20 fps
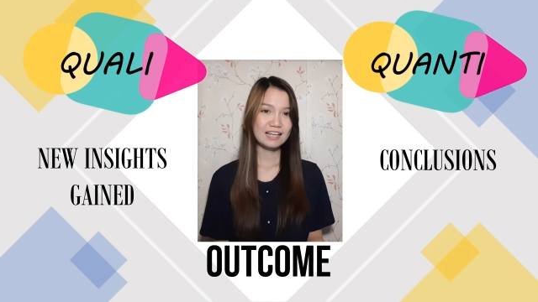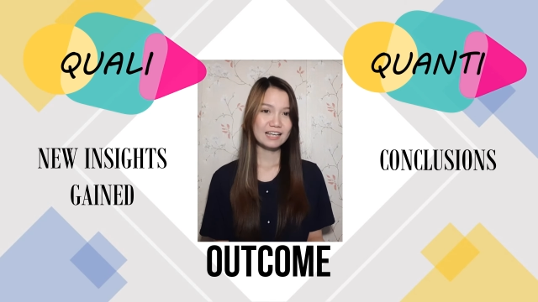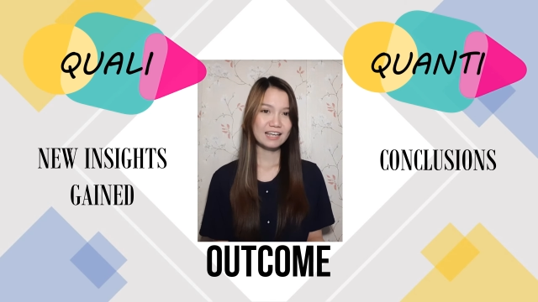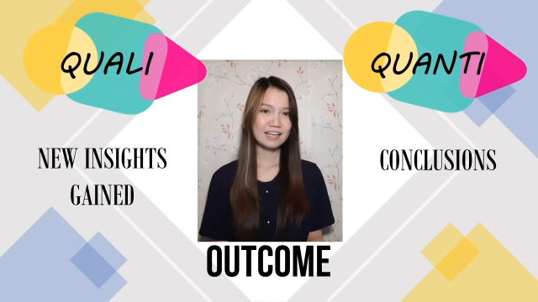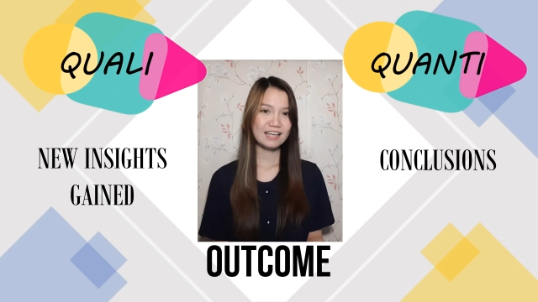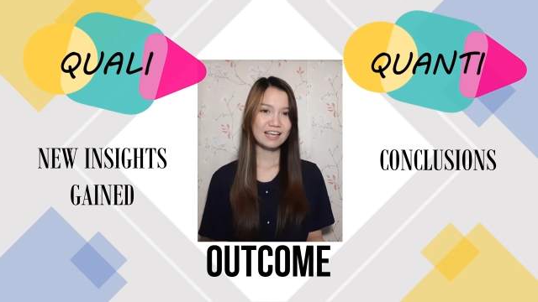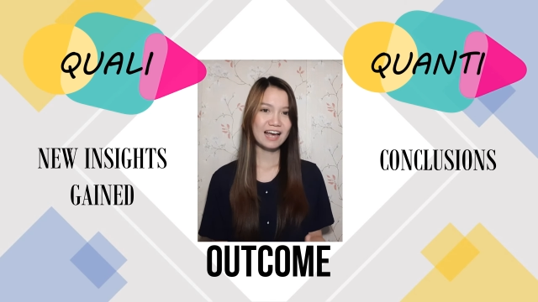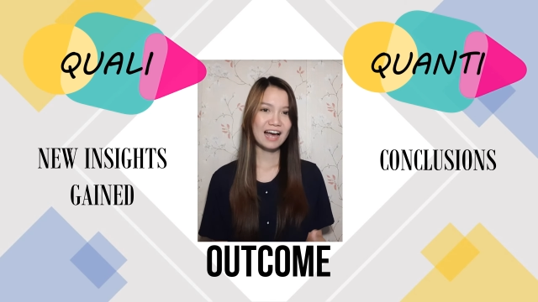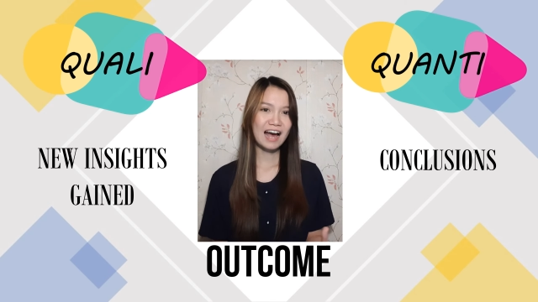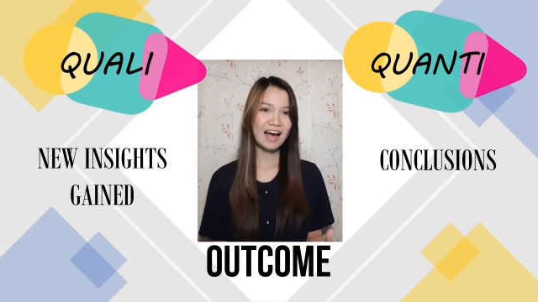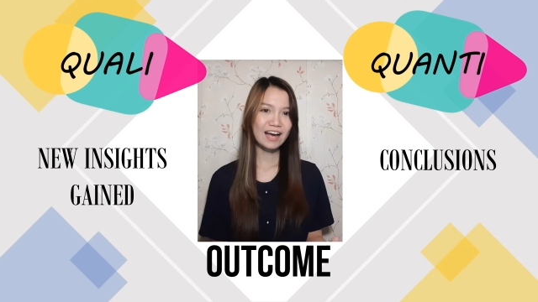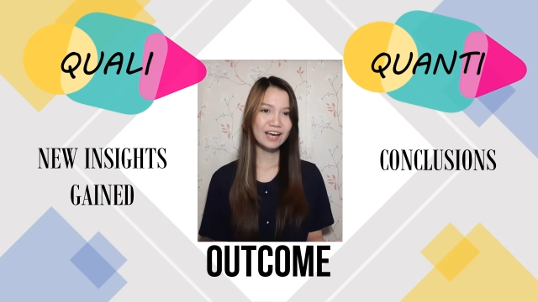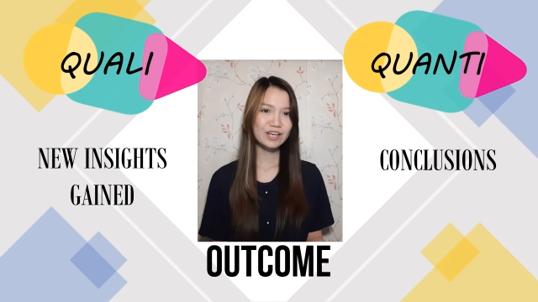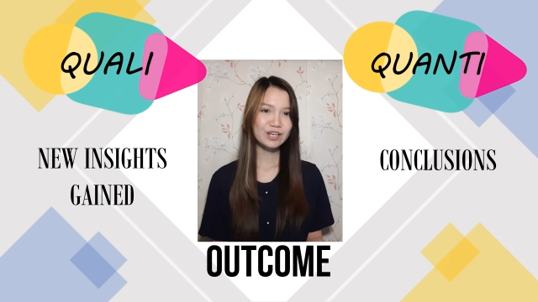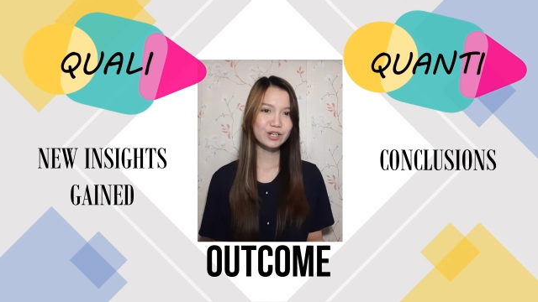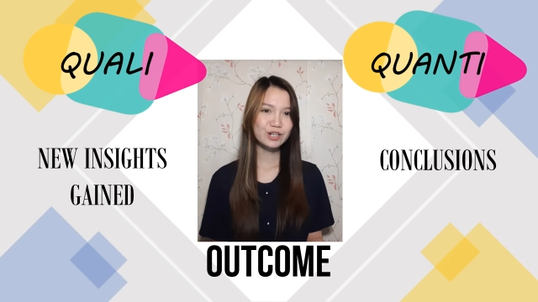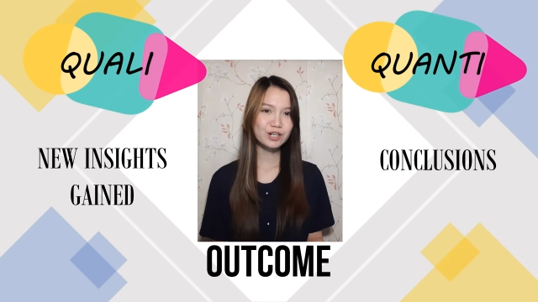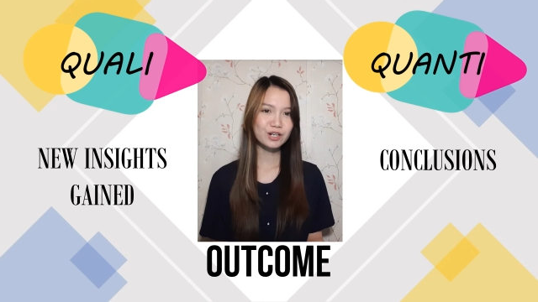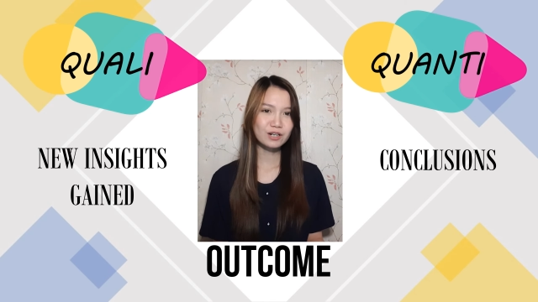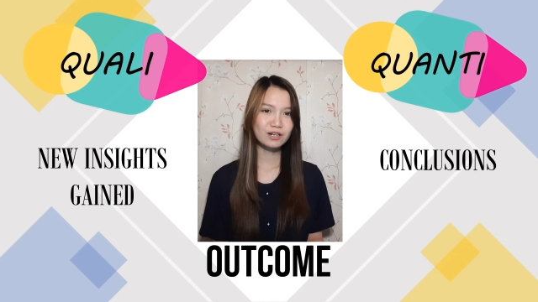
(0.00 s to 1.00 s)
a
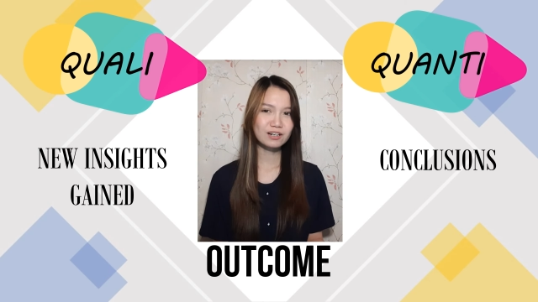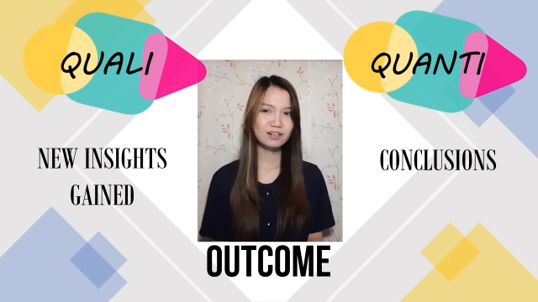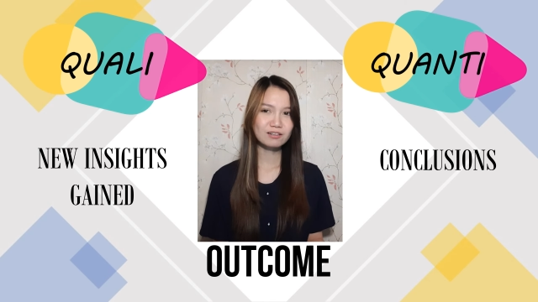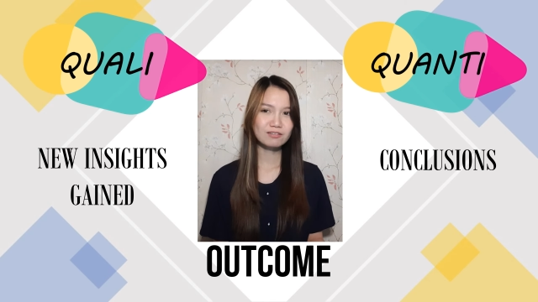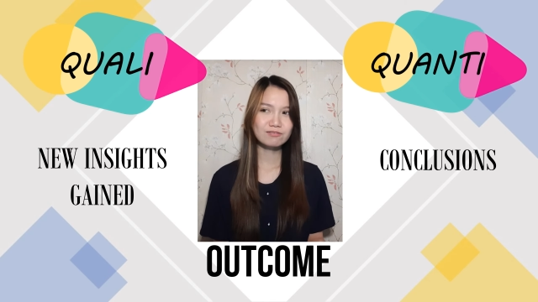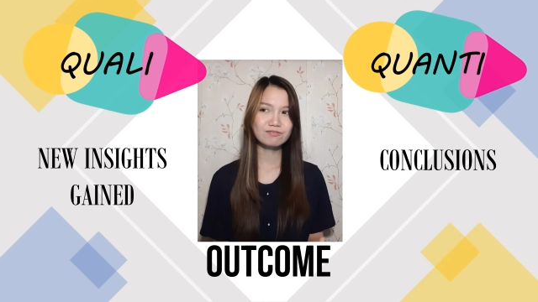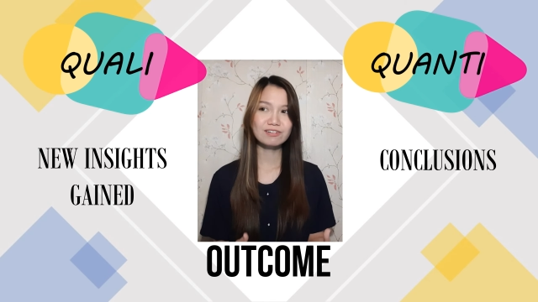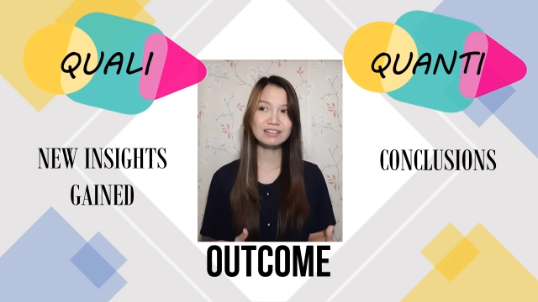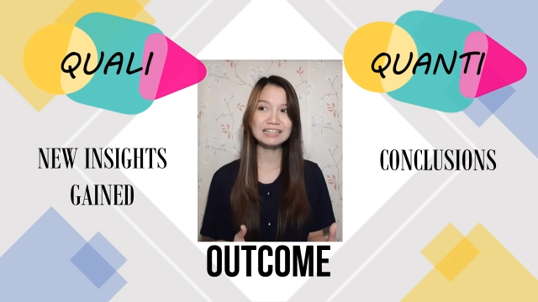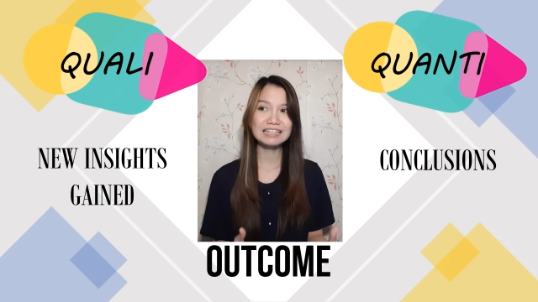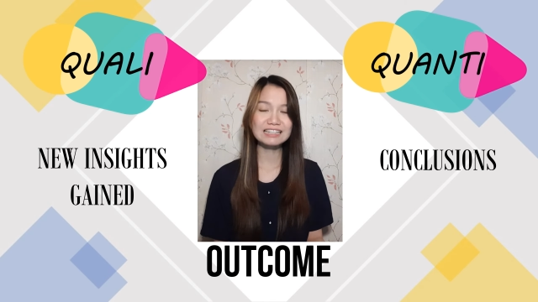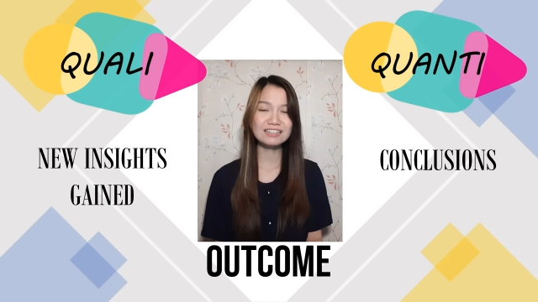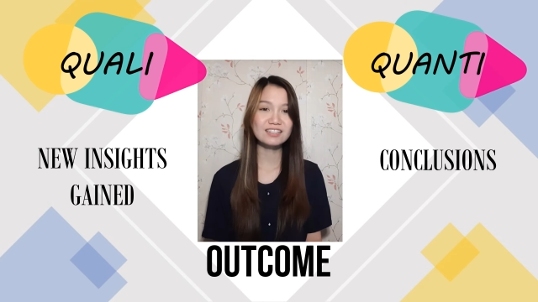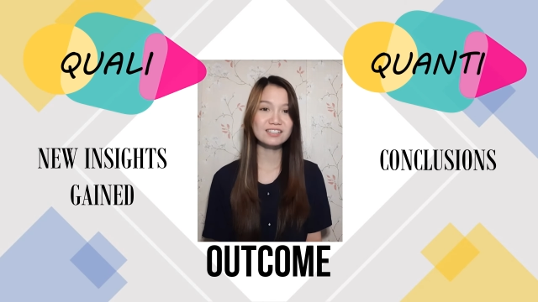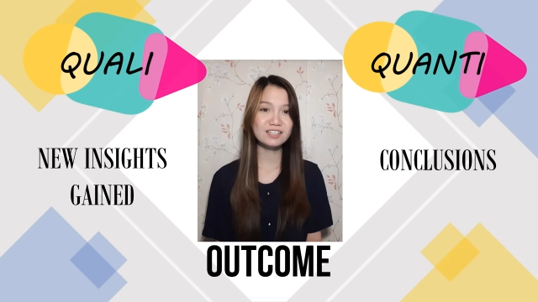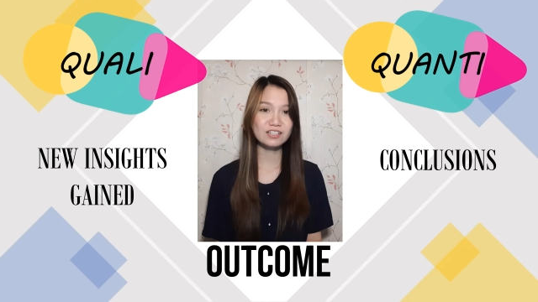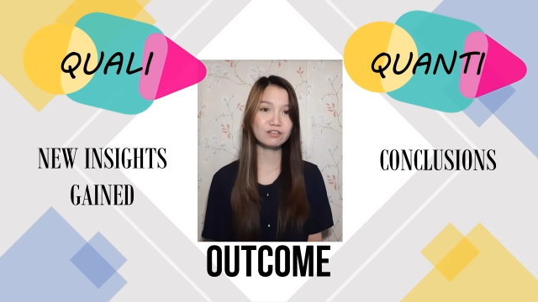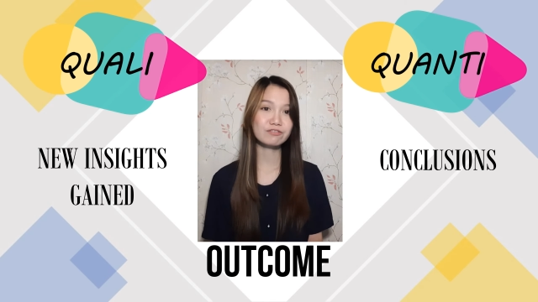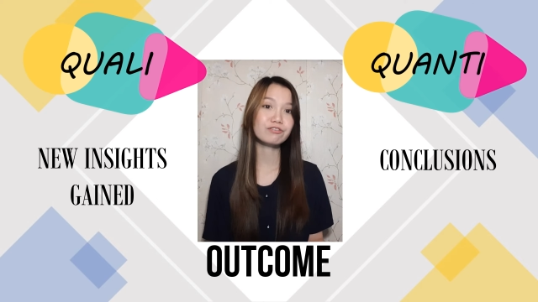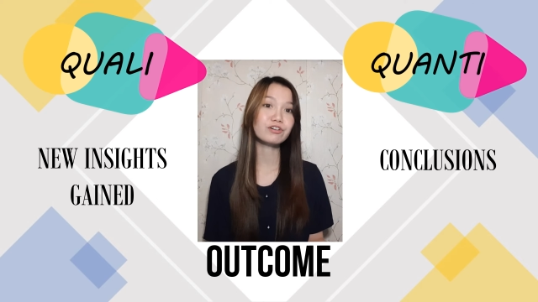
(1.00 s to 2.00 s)
higher
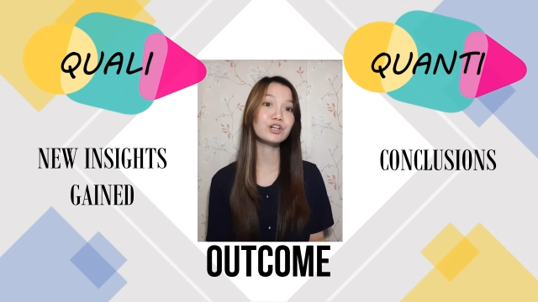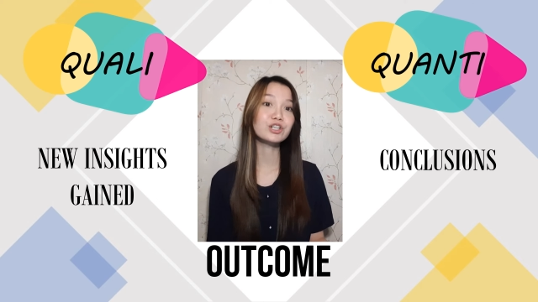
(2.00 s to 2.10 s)
validity of